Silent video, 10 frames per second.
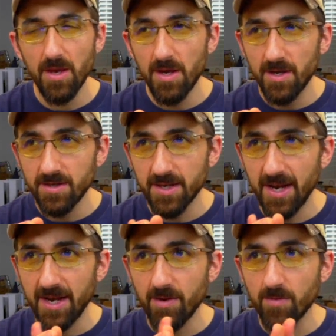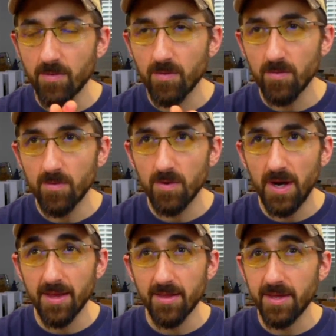Tonight I
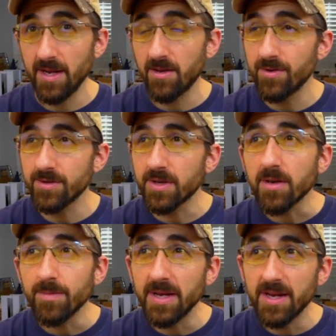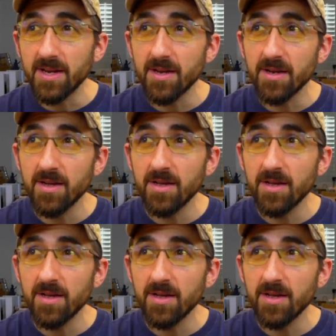think there's going to be